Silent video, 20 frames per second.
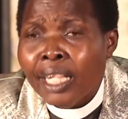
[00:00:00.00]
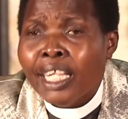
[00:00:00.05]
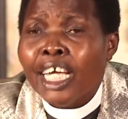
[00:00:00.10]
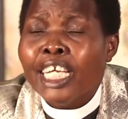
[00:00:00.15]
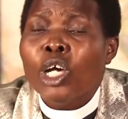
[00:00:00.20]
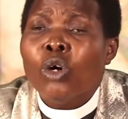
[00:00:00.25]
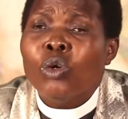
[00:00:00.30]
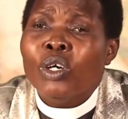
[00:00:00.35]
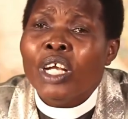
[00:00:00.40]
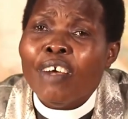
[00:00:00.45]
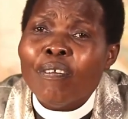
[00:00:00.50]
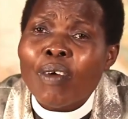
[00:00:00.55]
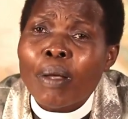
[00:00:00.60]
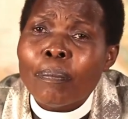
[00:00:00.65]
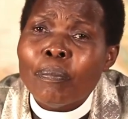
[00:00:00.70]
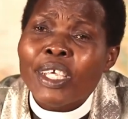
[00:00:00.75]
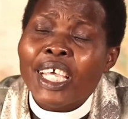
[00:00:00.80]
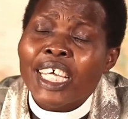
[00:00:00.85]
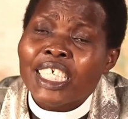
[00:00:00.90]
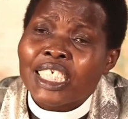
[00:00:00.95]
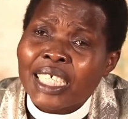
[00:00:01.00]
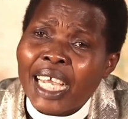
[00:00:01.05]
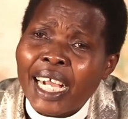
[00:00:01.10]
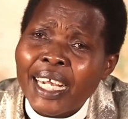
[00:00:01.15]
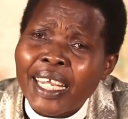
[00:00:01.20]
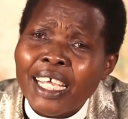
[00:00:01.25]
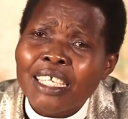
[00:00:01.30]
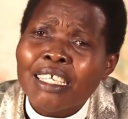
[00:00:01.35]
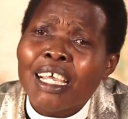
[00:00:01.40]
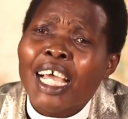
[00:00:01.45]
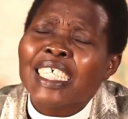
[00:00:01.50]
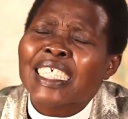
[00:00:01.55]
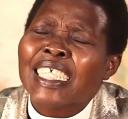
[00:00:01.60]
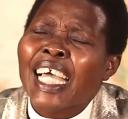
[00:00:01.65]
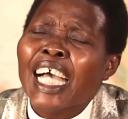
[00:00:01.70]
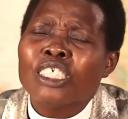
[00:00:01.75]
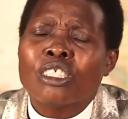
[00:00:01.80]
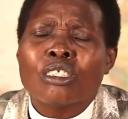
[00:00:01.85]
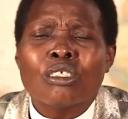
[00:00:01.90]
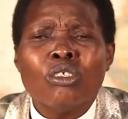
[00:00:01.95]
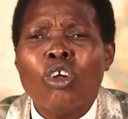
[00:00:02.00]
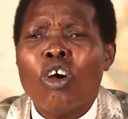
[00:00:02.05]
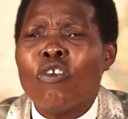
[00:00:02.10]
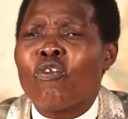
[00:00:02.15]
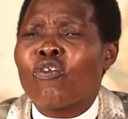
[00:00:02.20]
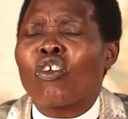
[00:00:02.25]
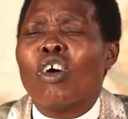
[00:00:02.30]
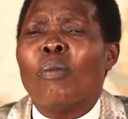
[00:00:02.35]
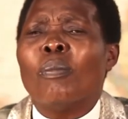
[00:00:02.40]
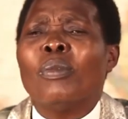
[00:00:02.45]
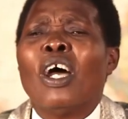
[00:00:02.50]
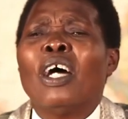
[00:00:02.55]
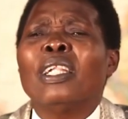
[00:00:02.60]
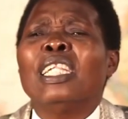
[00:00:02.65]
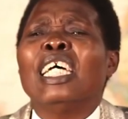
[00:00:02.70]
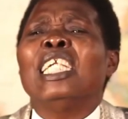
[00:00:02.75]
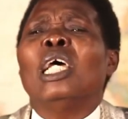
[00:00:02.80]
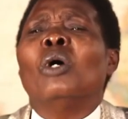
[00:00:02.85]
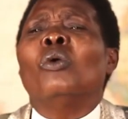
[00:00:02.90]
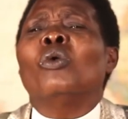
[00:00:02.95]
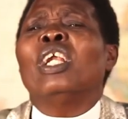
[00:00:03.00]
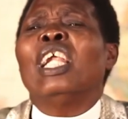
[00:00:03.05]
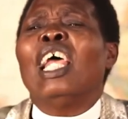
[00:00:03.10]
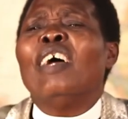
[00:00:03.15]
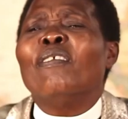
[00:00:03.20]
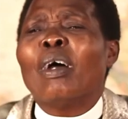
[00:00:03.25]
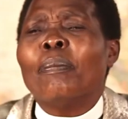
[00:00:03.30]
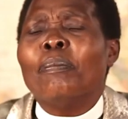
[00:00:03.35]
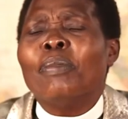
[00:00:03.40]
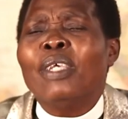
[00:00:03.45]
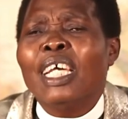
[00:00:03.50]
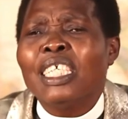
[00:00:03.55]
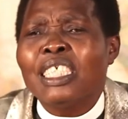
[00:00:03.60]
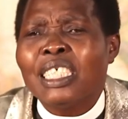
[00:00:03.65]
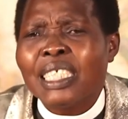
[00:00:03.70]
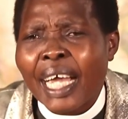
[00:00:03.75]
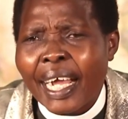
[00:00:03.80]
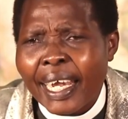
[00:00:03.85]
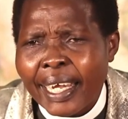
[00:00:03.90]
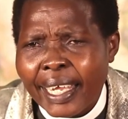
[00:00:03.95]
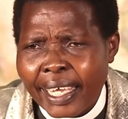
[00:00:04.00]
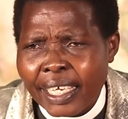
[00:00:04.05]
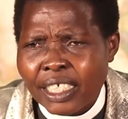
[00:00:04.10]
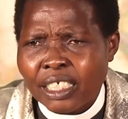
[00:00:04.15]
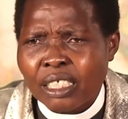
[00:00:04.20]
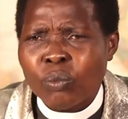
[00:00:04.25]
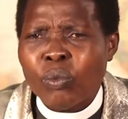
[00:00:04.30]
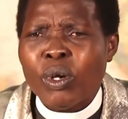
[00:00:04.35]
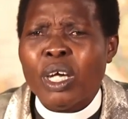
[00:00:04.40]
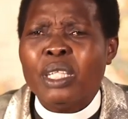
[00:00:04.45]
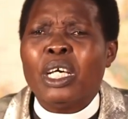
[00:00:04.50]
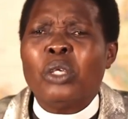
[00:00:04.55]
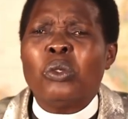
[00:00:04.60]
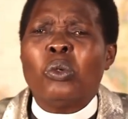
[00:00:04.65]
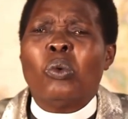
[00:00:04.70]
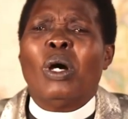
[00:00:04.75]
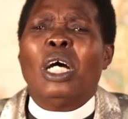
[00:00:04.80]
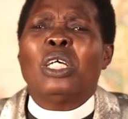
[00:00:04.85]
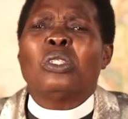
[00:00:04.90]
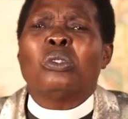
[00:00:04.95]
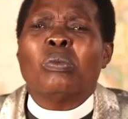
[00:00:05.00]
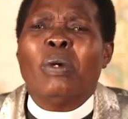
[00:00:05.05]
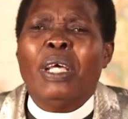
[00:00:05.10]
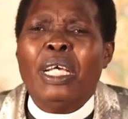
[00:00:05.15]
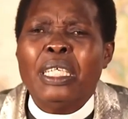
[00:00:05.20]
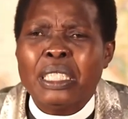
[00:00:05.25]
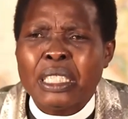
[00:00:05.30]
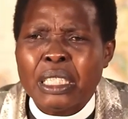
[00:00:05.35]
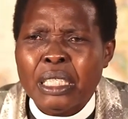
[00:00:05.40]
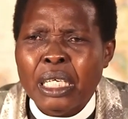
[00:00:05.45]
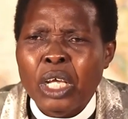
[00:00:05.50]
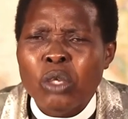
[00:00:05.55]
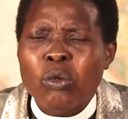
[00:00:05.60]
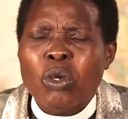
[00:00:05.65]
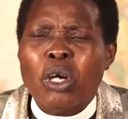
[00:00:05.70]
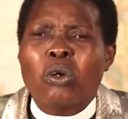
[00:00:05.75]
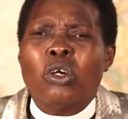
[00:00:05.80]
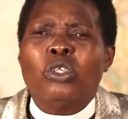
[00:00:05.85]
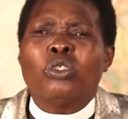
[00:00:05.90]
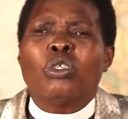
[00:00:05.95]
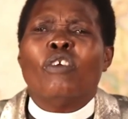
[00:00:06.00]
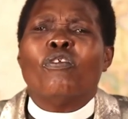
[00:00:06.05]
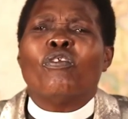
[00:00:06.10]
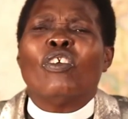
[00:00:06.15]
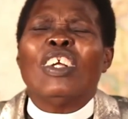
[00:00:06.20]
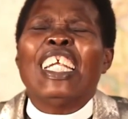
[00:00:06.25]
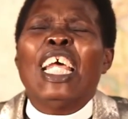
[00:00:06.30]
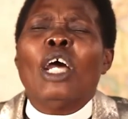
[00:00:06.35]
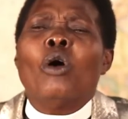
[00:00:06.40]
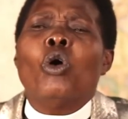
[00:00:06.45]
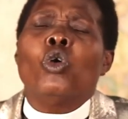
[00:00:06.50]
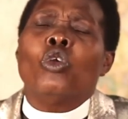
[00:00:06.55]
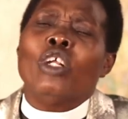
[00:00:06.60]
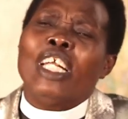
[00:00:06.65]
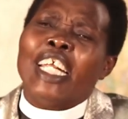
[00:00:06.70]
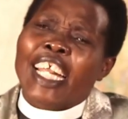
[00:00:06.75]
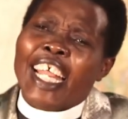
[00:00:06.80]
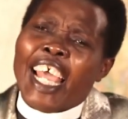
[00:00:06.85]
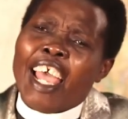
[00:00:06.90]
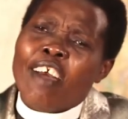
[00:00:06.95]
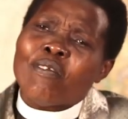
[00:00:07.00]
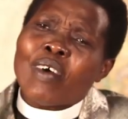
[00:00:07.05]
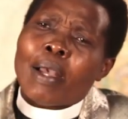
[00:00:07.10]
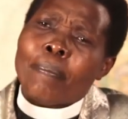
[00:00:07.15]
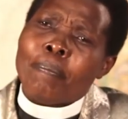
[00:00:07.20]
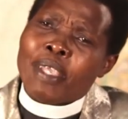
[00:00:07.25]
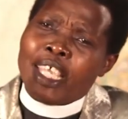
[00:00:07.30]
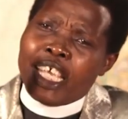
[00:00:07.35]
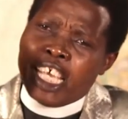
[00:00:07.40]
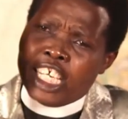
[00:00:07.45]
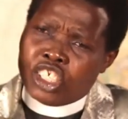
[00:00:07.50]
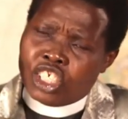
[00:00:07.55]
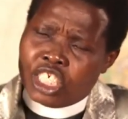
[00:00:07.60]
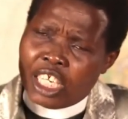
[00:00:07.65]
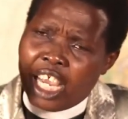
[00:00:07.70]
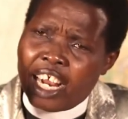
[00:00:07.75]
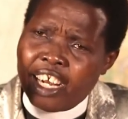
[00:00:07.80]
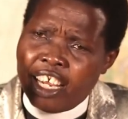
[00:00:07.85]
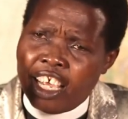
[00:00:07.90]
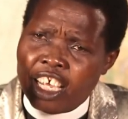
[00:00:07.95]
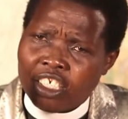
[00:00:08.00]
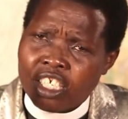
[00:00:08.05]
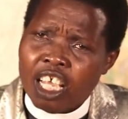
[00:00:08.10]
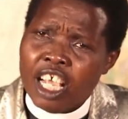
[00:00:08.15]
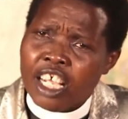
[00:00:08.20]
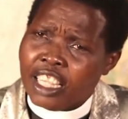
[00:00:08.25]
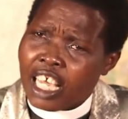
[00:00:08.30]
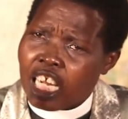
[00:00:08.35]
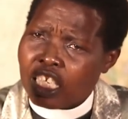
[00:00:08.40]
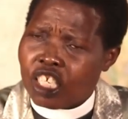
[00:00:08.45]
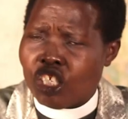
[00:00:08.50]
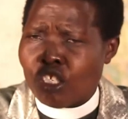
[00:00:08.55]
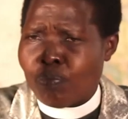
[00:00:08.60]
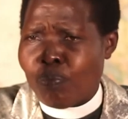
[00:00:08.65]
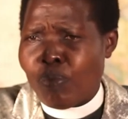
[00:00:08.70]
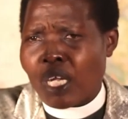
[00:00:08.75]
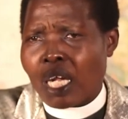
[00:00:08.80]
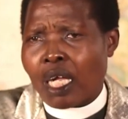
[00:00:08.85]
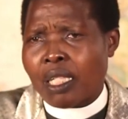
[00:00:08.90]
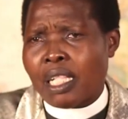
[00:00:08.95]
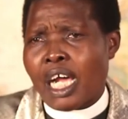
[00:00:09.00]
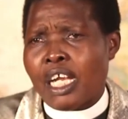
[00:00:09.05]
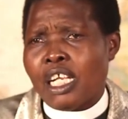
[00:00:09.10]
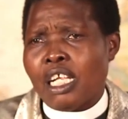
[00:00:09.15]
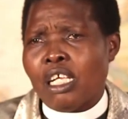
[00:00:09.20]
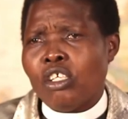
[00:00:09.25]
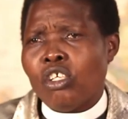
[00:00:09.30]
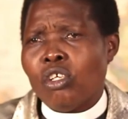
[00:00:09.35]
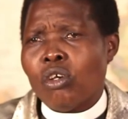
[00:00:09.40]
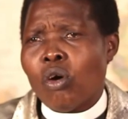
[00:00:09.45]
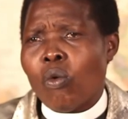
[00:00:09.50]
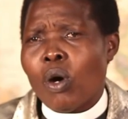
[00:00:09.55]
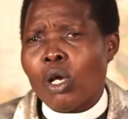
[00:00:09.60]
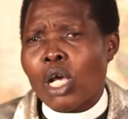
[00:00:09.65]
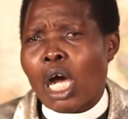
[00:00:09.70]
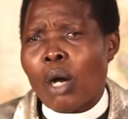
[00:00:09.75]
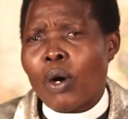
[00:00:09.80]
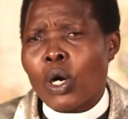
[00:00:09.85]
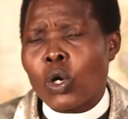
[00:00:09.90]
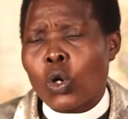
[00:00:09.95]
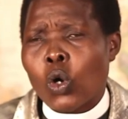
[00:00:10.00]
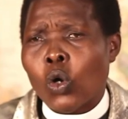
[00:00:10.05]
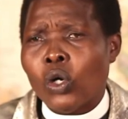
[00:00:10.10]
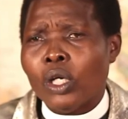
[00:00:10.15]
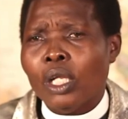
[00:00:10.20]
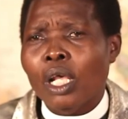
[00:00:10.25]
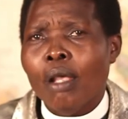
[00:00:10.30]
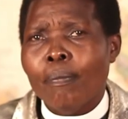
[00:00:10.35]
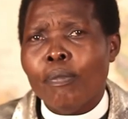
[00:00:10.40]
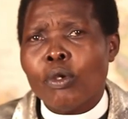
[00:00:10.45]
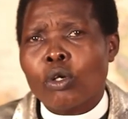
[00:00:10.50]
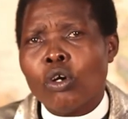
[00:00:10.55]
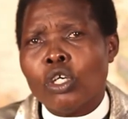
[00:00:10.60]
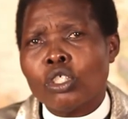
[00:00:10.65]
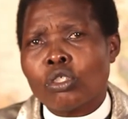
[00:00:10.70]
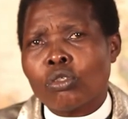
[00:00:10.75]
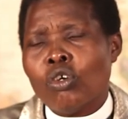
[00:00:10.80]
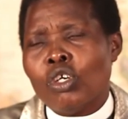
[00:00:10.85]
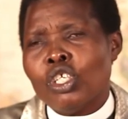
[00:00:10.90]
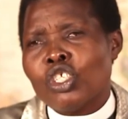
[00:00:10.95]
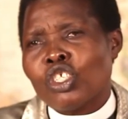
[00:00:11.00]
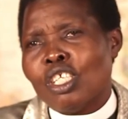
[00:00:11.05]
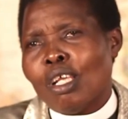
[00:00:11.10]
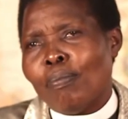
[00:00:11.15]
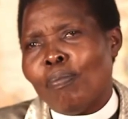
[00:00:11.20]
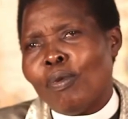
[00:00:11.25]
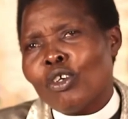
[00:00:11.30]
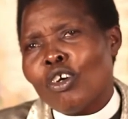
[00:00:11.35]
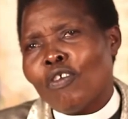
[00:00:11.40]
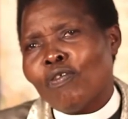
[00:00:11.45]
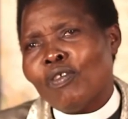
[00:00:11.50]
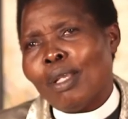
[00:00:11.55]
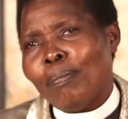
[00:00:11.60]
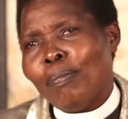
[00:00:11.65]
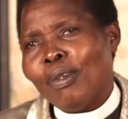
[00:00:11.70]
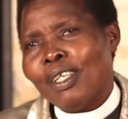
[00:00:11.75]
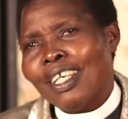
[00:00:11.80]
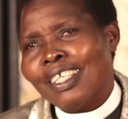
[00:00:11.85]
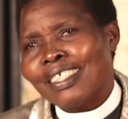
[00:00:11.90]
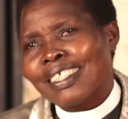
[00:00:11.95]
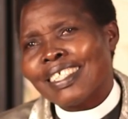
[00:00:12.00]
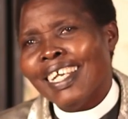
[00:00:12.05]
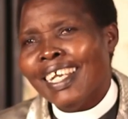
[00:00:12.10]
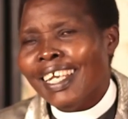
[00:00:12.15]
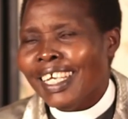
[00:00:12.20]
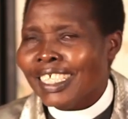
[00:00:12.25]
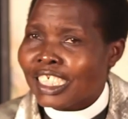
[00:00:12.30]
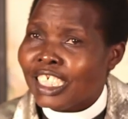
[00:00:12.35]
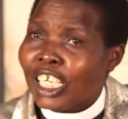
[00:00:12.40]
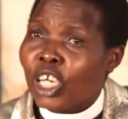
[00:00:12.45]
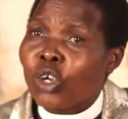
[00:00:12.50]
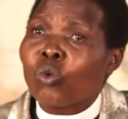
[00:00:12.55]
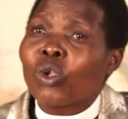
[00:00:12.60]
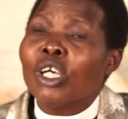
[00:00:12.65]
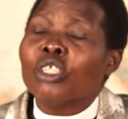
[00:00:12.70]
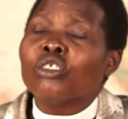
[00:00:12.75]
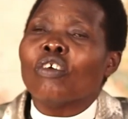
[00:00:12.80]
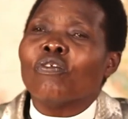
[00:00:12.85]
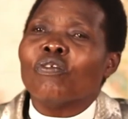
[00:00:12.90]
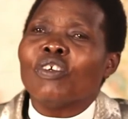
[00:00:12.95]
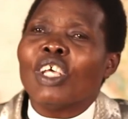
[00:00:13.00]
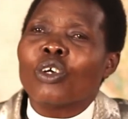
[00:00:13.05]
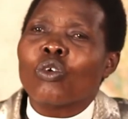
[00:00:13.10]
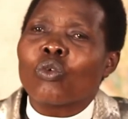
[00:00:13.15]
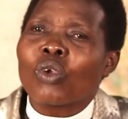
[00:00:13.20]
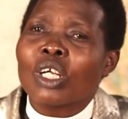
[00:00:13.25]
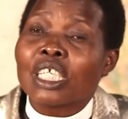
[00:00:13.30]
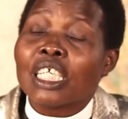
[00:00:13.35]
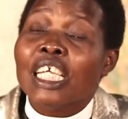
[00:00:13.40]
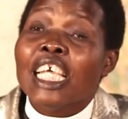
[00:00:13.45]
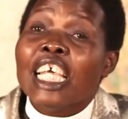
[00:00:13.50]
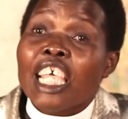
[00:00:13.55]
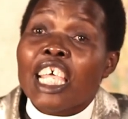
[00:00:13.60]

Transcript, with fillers: That there will never be a challenge. Just know from now that there will never be a challenge. Whether you are twenty, you are going to live, there will never be a challenge that is bigger than our God, because God is the big of the biggest. He's the great of the greatest.